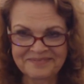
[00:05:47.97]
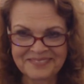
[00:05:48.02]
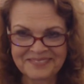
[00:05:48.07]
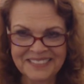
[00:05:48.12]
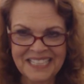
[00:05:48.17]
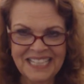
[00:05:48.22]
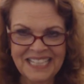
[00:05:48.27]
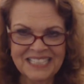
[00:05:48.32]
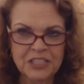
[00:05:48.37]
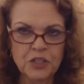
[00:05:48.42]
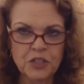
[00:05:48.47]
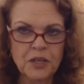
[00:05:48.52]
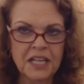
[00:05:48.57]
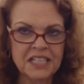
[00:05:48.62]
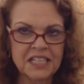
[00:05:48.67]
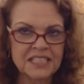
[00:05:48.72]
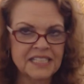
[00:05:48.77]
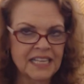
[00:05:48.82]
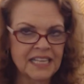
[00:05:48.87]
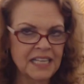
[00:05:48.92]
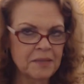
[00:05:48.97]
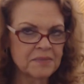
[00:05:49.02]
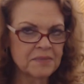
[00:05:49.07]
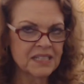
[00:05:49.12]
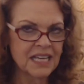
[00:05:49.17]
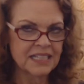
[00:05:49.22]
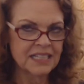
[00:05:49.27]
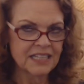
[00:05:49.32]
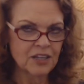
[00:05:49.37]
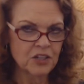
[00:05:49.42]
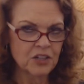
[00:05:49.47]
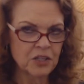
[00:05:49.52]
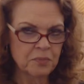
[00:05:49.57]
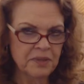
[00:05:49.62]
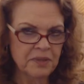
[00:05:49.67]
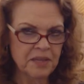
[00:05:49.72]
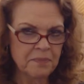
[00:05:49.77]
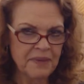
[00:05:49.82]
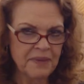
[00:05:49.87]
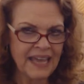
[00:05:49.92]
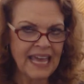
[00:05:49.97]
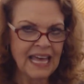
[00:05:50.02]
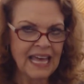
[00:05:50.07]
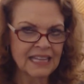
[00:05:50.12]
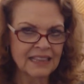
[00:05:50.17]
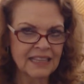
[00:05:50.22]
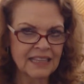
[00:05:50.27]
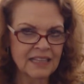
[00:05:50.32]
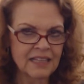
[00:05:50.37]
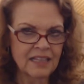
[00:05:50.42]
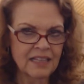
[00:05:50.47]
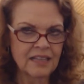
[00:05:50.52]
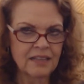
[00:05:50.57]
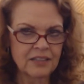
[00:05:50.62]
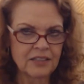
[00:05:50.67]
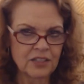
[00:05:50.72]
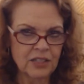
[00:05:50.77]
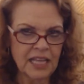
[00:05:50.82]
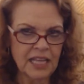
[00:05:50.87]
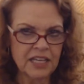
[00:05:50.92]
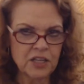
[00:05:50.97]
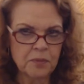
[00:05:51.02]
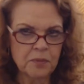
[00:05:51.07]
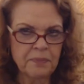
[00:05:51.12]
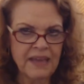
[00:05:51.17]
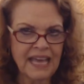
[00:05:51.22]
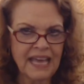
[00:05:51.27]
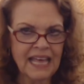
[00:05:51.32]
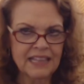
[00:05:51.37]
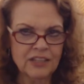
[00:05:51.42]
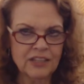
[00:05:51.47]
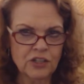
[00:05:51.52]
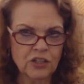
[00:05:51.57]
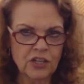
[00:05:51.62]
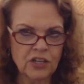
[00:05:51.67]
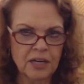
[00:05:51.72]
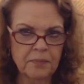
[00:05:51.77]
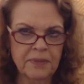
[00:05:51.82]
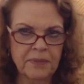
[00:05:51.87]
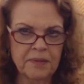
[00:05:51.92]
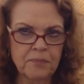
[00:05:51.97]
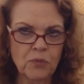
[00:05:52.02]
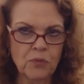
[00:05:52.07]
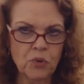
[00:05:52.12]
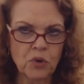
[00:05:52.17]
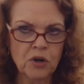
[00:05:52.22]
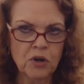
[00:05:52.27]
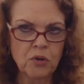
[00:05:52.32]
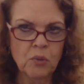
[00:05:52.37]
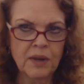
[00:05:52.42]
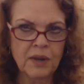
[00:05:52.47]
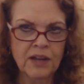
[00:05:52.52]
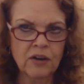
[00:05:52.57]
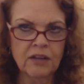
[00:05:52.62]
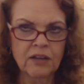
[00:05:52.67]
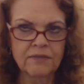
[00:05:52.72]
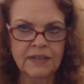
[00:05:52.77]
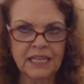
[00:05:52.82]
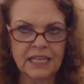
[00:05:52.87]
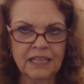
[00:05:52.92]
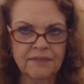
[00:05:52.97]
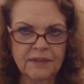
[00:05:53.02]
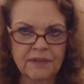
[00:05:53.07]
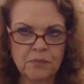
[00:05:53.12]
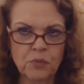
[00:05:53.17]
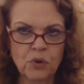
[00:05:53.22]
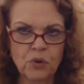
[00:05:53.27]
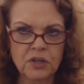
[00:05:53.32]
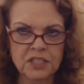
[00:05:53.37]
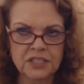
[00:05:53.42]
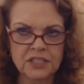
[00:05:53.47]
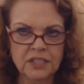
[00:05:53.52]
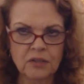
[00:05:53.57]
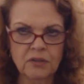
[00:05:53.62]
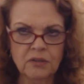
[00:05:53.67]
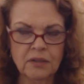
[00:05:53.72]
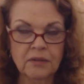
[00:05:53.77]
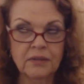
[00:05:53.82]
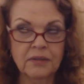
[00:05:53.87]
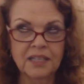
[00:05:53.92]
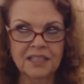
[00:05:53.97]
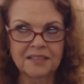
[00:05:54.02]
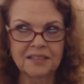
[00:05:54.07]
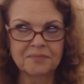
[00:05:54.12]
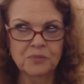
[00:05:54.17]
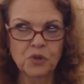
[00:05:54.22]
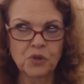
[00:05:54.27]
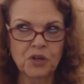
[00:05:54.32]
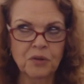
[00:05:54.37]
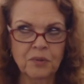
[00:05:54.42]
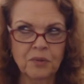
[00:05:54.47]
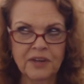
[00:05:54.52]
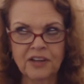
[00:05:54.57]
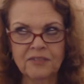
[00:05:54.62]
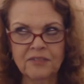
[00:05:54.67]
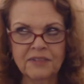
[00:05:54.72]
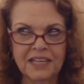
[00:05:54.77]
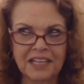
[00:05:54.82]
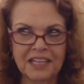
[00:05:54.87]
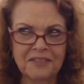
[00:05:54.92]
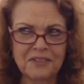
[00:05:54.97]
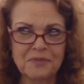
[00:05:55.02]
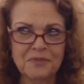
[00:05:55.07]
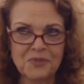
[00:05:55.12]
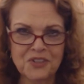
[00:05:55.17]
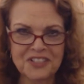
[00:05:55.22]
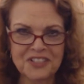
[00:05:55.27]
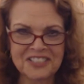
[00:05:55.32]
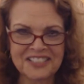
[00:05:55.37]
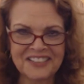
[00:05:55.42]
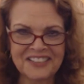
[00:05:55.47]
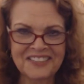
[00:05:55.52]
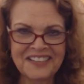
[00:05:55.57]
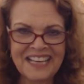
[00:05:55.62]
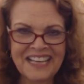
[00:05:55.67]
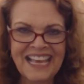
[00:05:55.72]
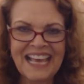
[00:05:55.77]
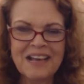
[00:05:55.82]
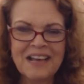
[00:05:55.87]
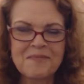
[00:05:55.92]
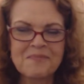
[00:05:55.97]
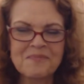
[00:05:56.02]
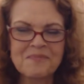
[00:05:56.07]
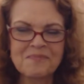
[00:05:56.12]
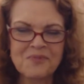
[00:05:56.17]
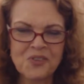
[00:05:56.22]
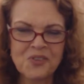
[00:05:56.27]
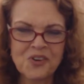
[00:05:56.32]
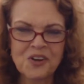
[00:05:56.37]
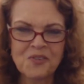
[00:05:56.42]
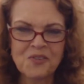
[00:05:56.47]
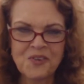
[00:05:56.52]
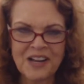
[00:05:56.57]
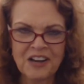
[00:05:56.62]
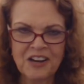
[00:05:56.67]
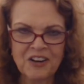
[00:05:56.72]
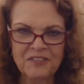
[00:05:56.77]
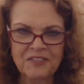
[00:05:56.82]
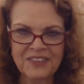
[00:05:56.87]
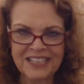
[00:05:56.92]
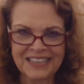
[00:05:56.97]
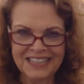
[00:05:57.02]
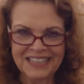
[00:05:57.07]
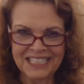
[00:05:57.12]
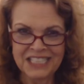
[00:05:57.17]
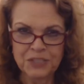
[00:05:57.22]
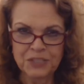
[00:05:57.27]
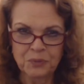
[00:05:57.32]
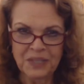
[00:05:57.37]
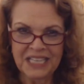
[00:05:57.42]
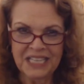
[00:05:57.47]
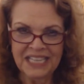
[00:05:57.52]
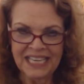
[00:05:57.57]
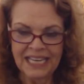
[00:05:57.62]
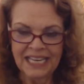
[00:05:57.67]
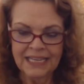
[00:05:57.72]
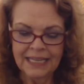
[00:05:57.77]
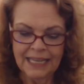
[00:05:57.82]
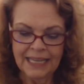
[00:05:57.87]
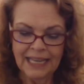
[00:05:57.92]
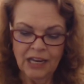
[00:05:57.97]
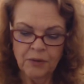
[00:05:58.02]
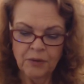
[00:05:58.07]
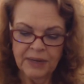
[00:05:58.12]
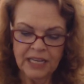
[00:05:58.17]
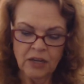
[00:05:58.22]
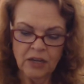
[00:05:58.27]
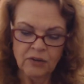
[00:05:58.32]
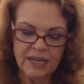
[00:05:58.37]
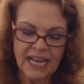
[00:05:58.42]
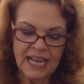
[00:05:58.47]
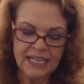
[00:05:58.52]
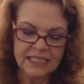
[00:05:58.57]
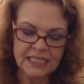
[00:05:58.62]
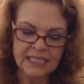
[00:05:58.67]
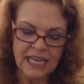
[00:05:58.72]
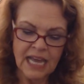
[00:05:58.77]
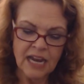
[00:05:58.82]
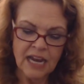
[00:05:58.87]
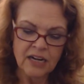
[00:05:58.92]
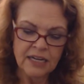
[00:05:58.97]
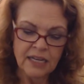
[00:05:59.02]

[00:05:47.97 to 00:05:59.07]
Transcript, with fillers: So it seems like there could be a path. You're like your path. You're going to be more aware of it even more so. More aware of it even more so. More aware of it this weekend. Here we go. Next card.